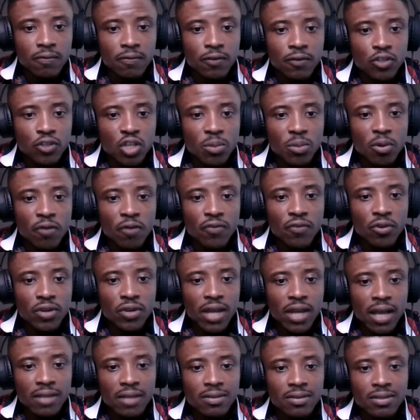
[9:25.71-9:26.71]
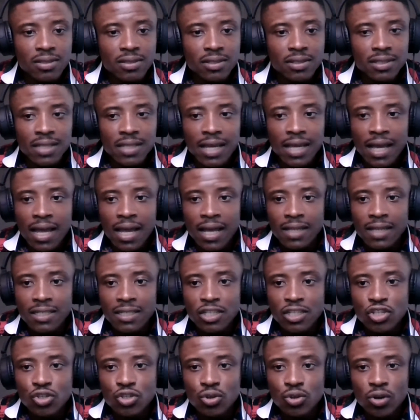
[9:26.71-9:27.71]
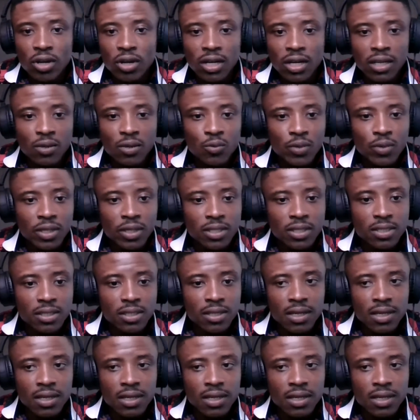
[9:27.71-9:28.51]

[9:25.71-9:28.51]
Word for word: For some of you that, that are struggling with